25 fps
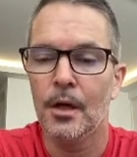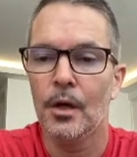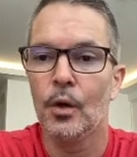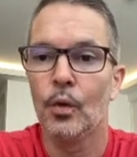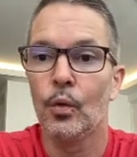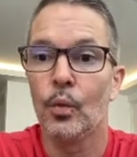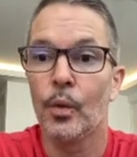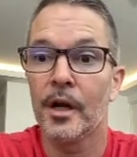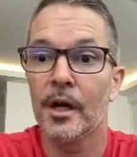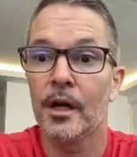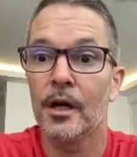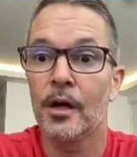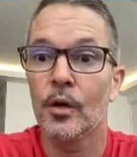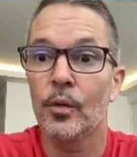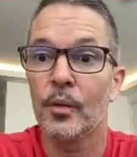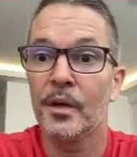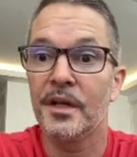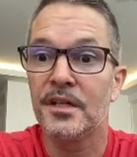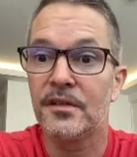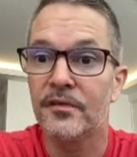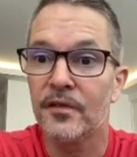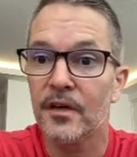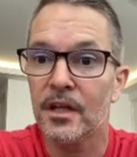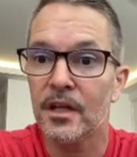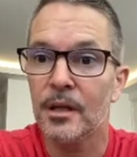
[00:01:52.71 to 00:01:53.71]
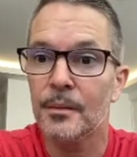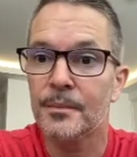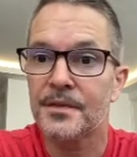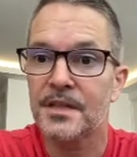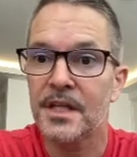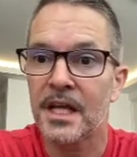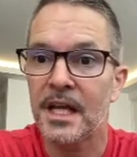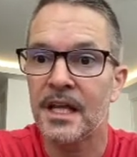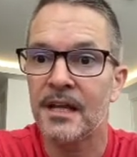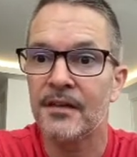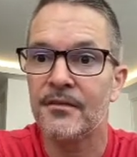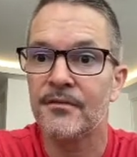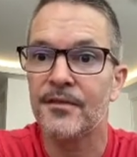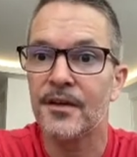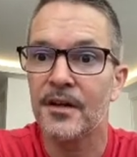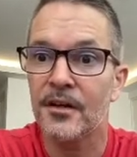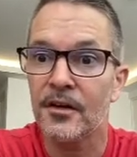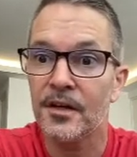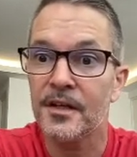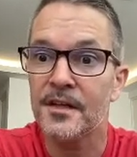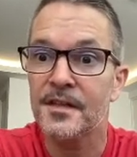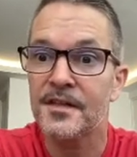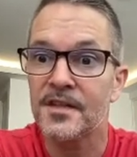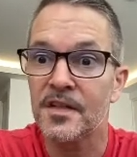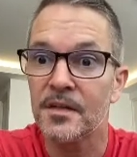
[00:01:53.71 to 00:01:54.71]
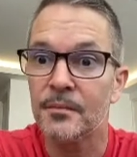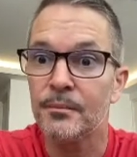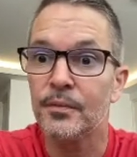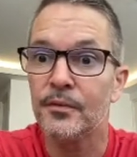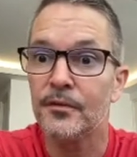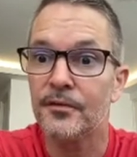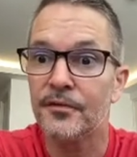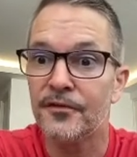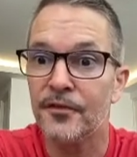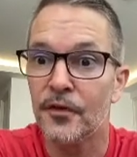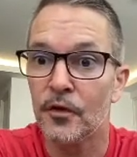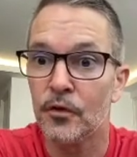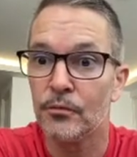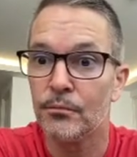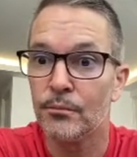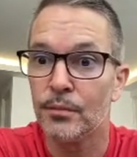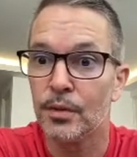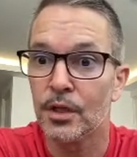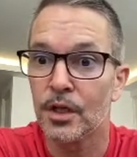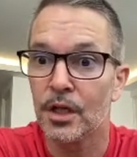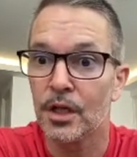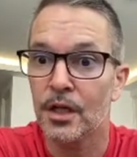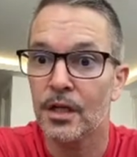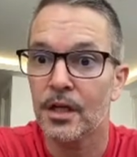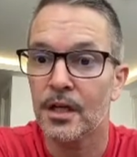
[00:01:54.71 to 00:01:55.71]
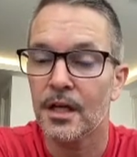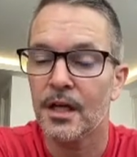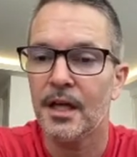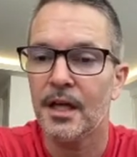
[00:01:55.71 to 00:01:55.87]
where we developed a very simple phone book,